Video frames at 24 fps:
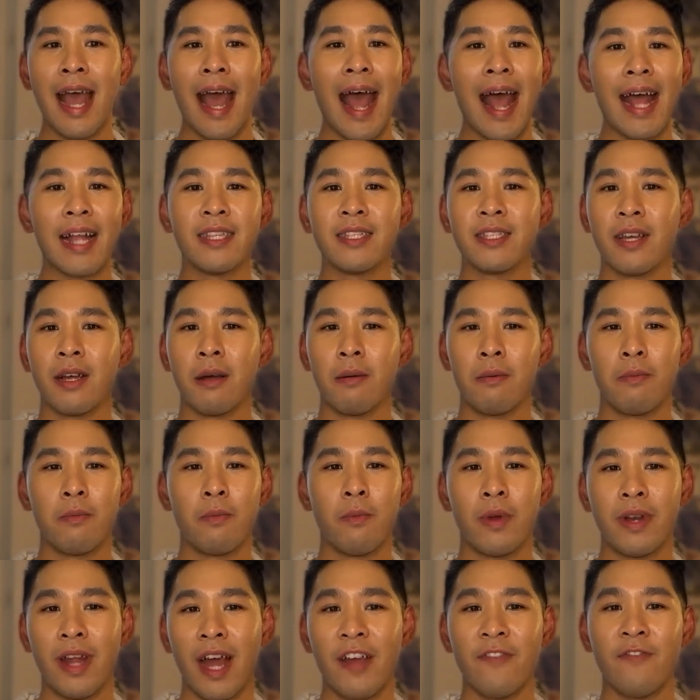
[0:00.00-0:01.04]
Hands up,
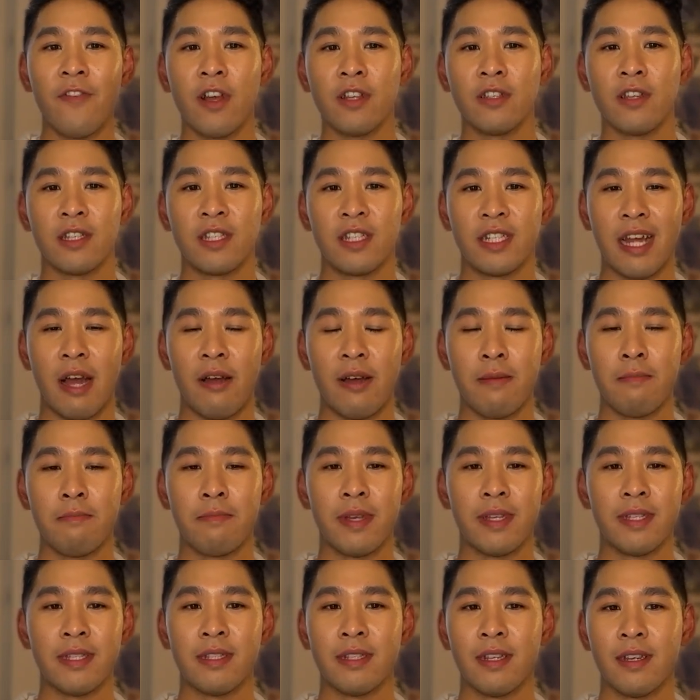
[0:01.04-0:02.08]
when I first started out
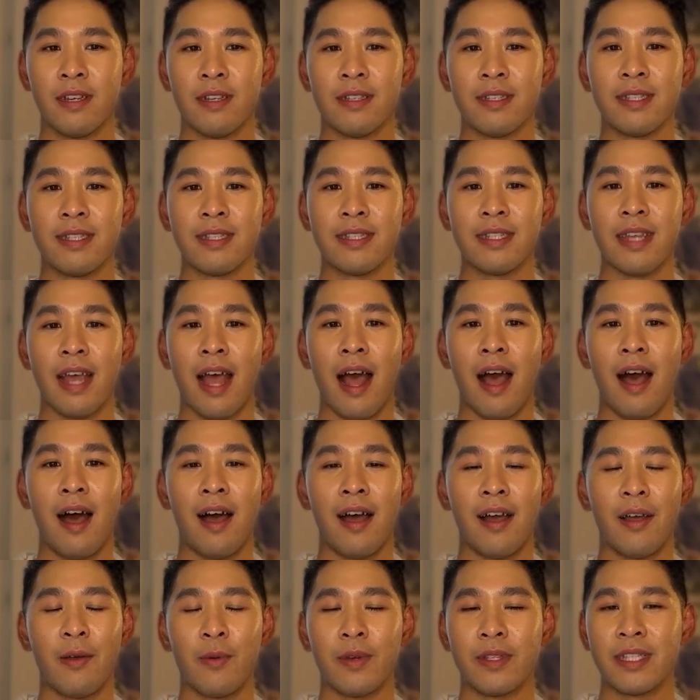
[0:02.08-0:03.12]
in business,
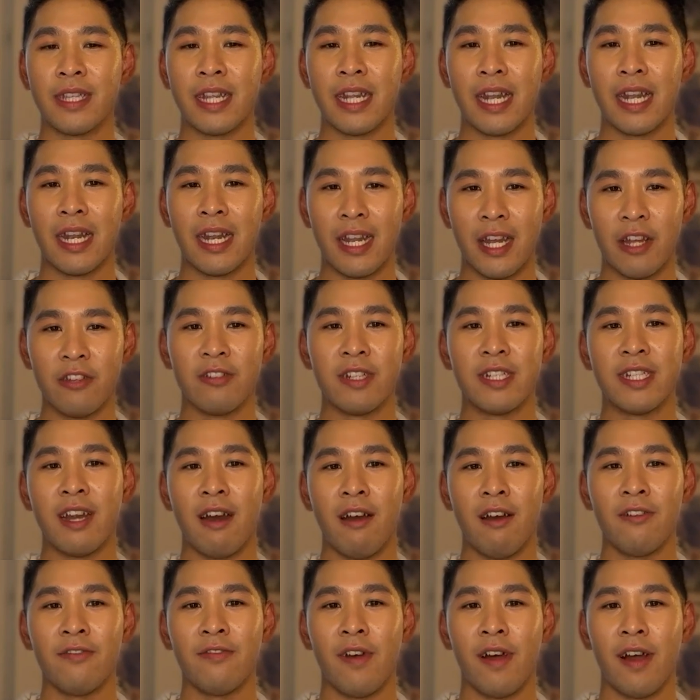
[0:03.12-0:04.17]
I was literally
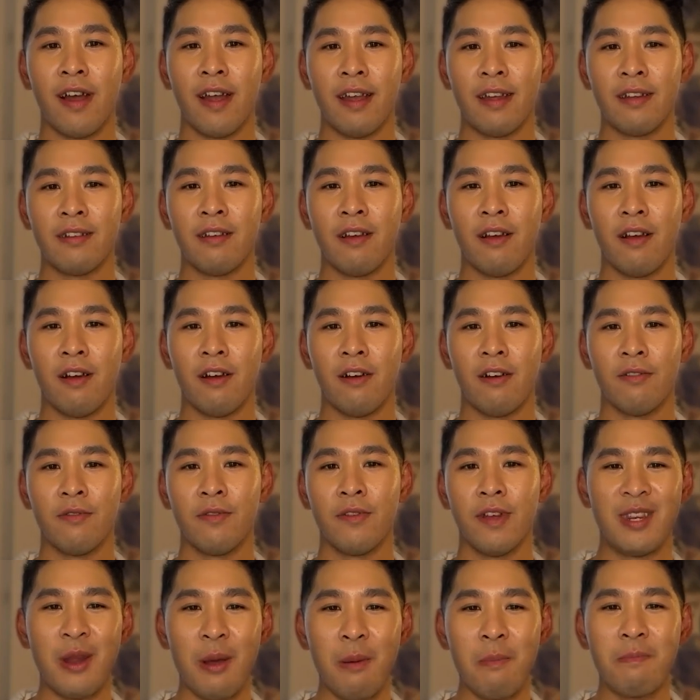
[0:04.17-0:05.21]
terrified of
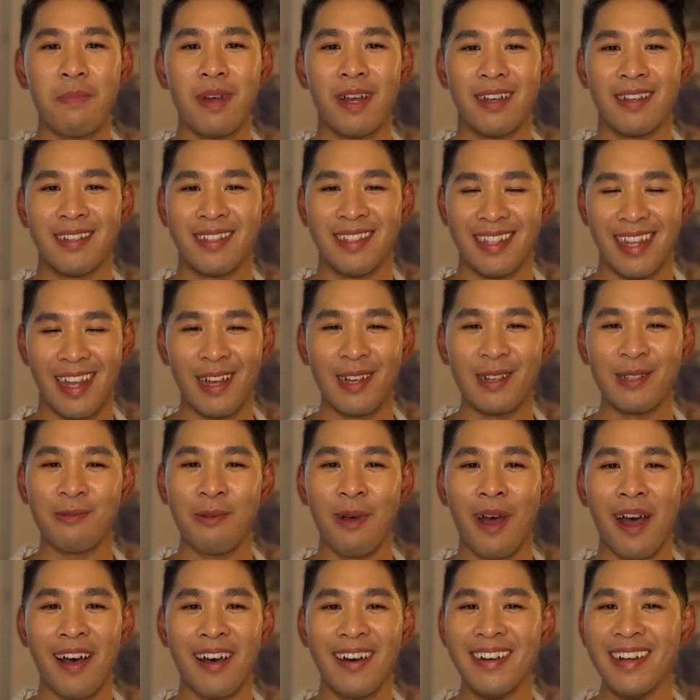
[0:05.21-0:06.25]
numbers as
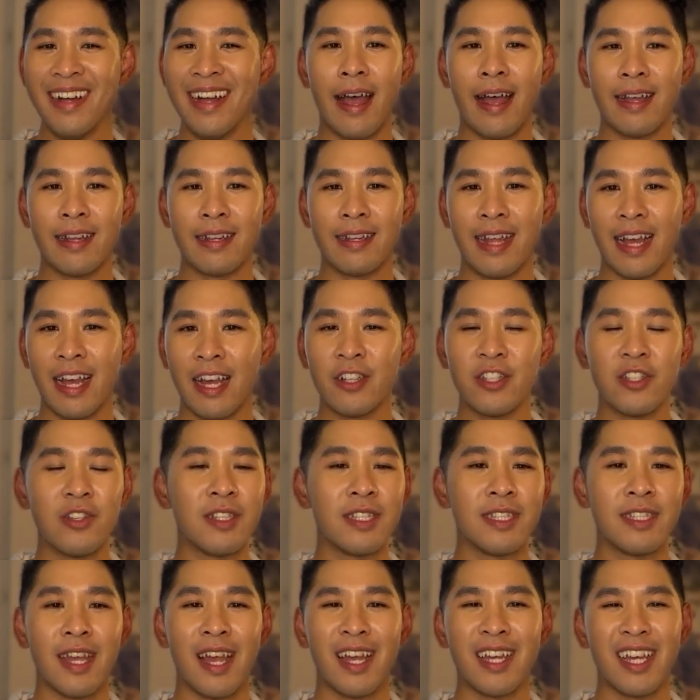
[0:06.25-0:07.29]
well. And as you
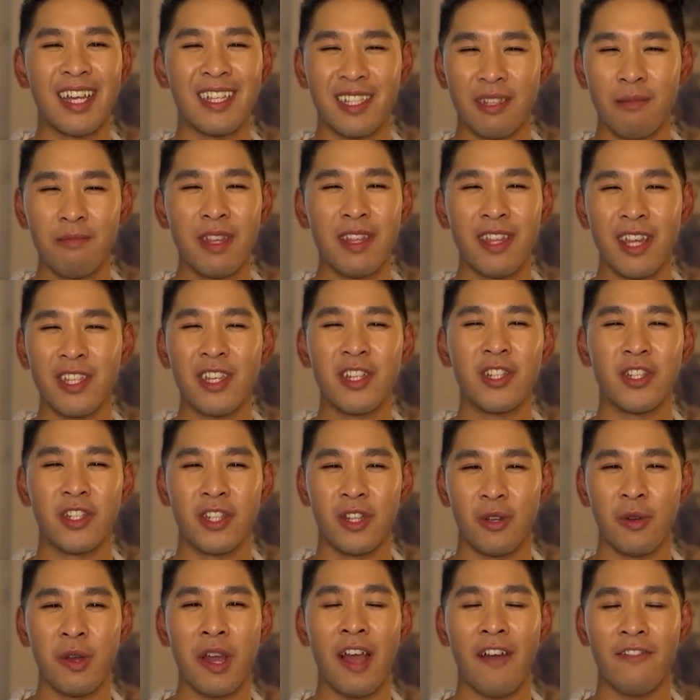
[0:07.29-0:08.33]
say, it's something that you
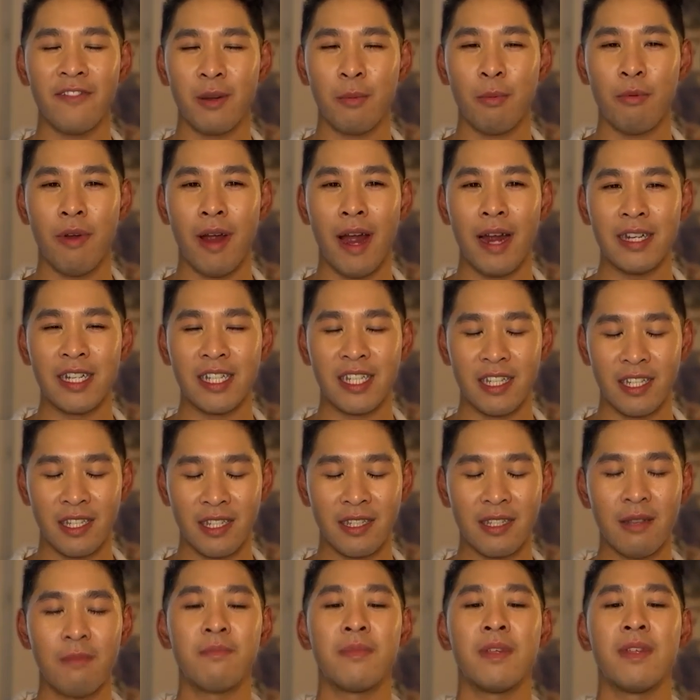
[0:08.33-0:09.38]
do have to practice. It's
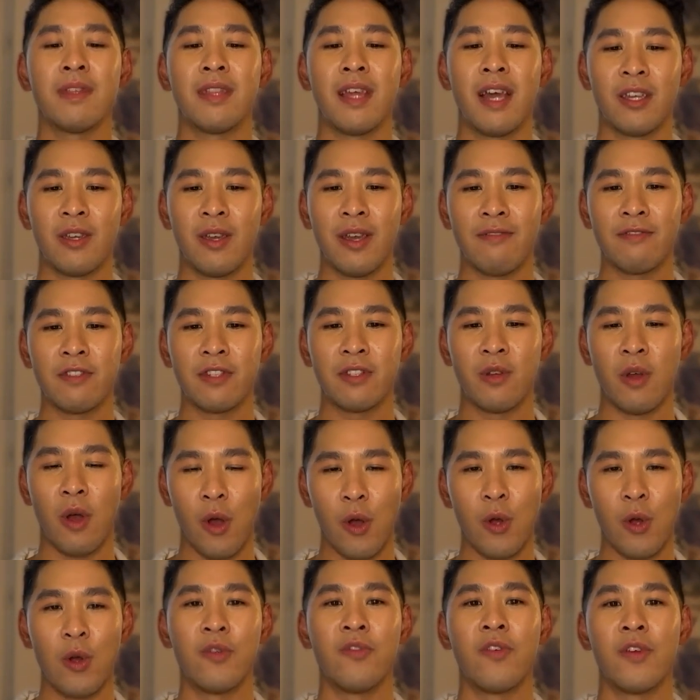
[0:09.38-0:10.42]
something that you have to do
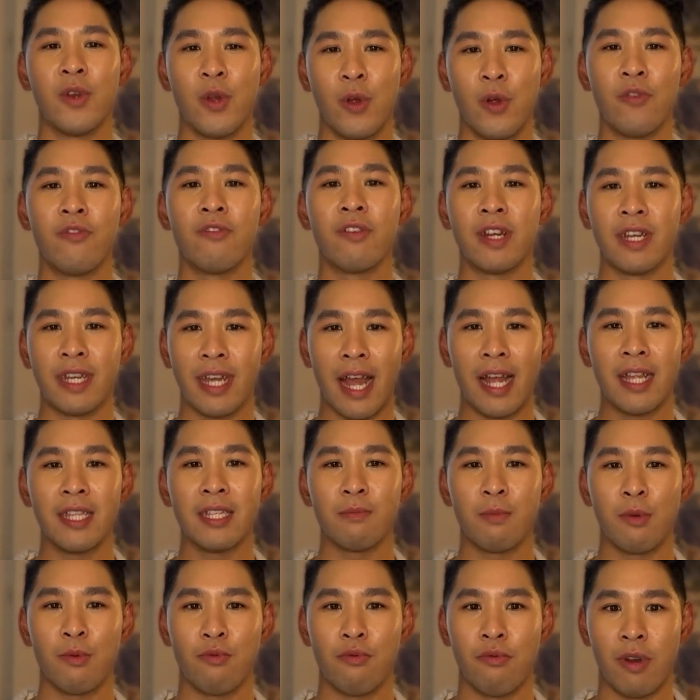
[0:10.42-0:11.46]
over and over again
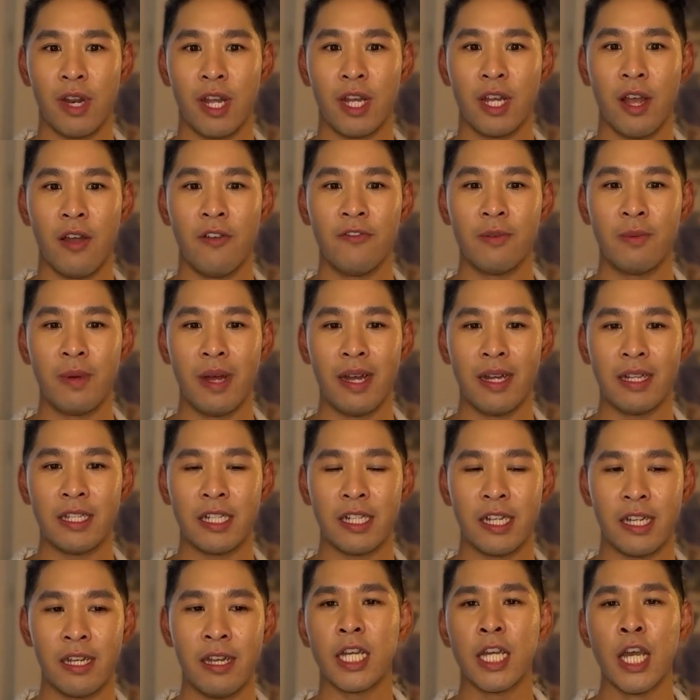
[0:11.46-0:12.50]
to be really comfortable,
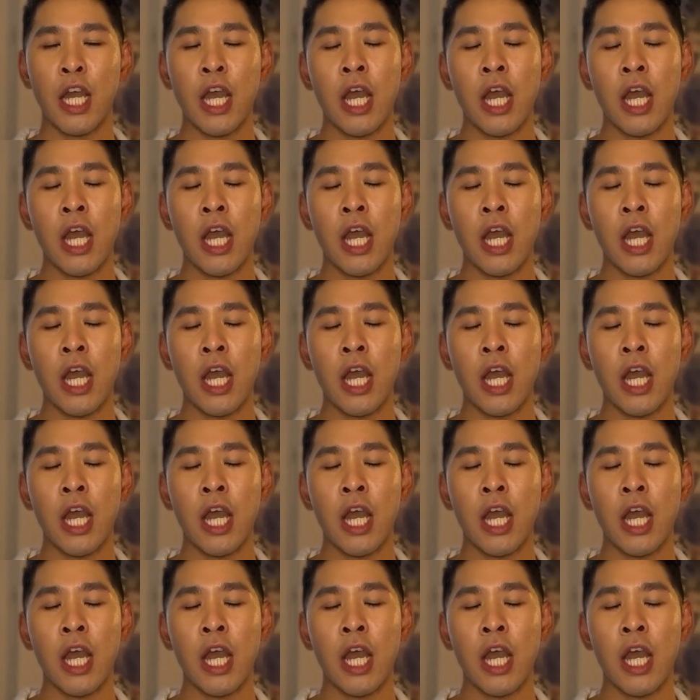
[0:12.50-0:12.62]
actually.